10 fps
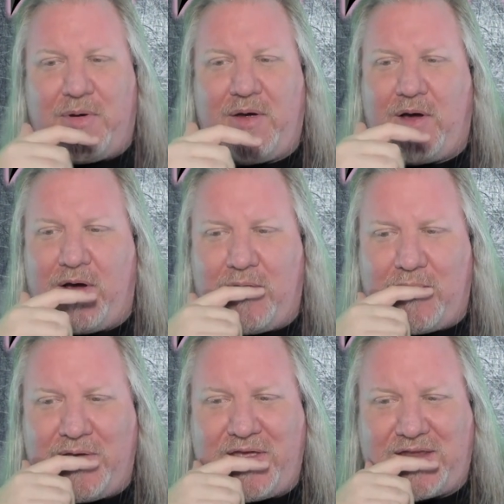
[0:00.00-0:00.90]
But
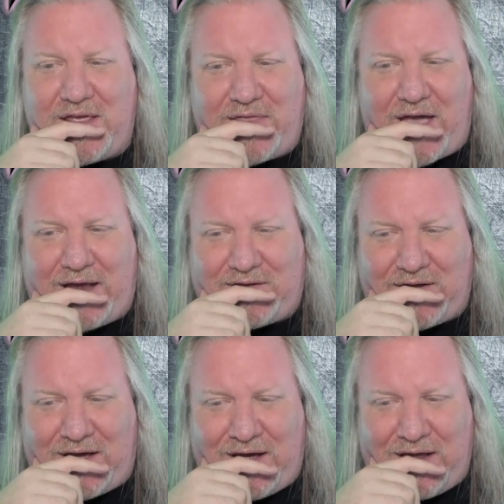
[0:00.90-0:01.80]
when they did
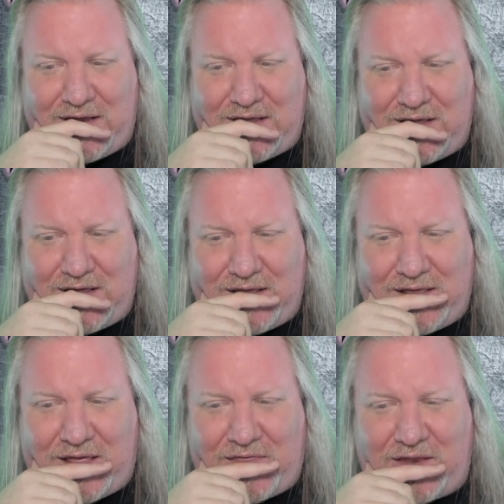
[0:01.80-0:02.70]
that,
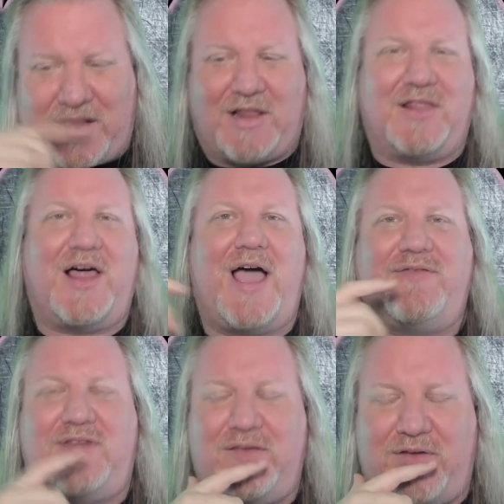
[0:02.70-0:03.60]
they did a
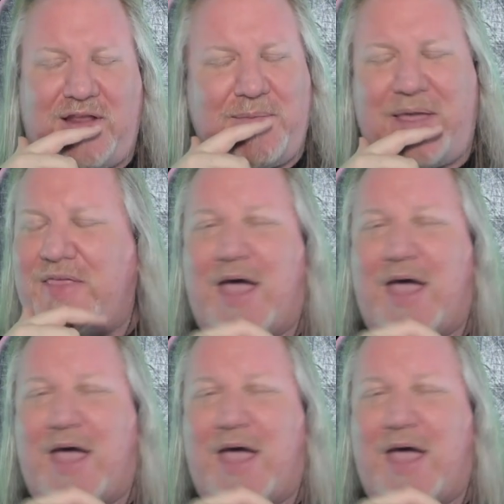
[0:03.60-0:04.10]
live DVD, man.